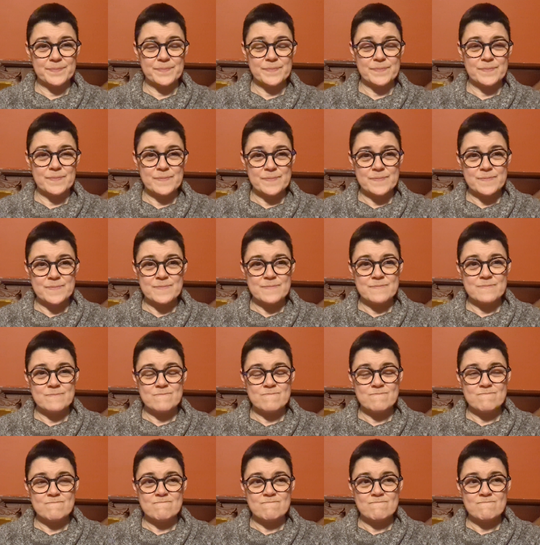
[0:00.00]

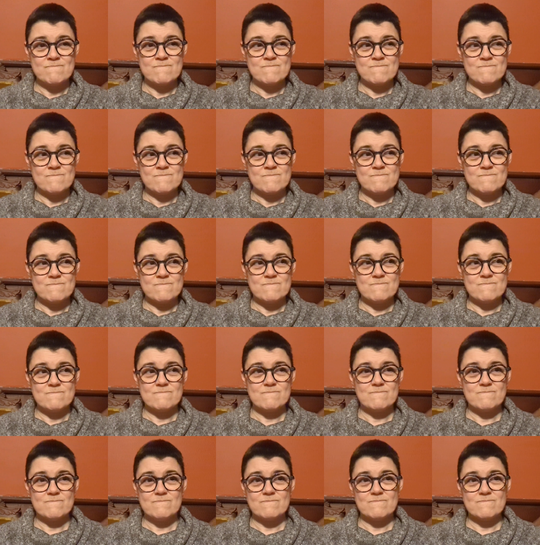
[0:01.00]

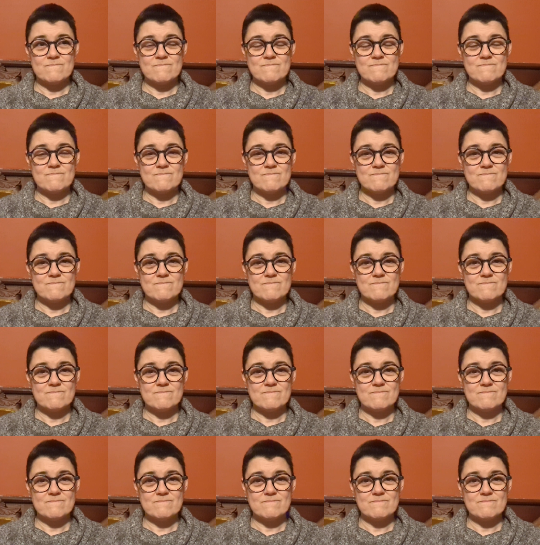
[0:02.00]

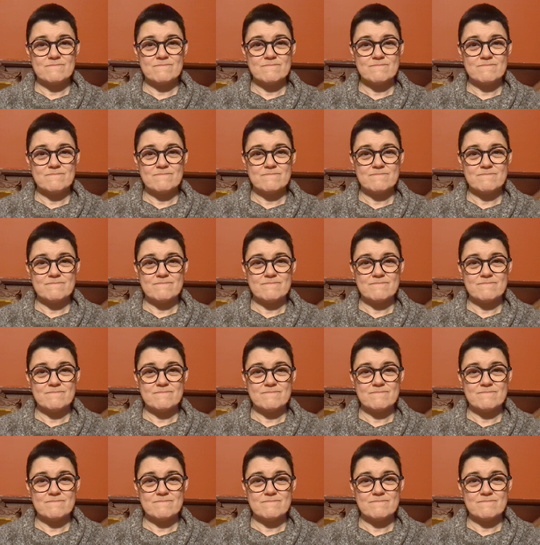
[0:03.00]
[no speech]